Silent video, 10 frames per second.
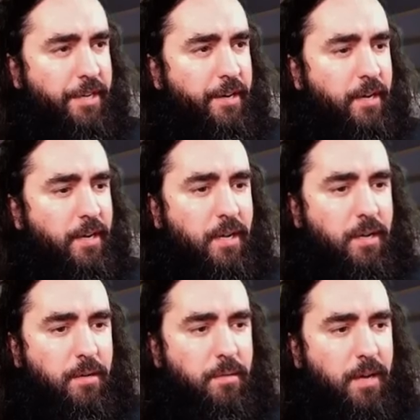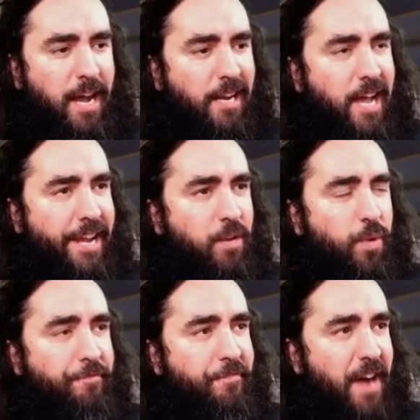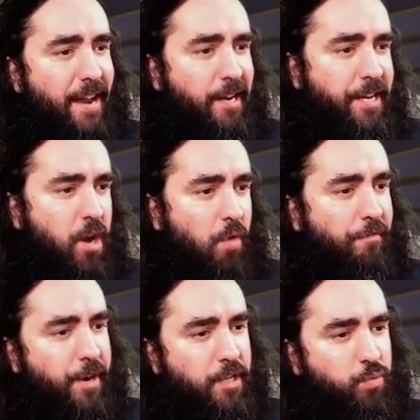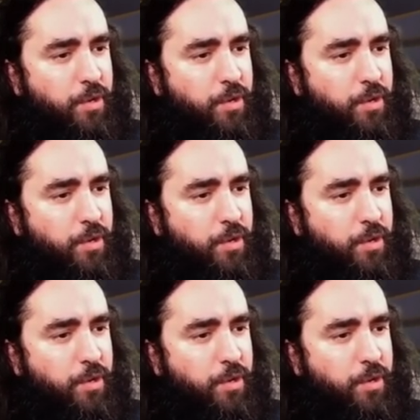here. I like it. We finally go first.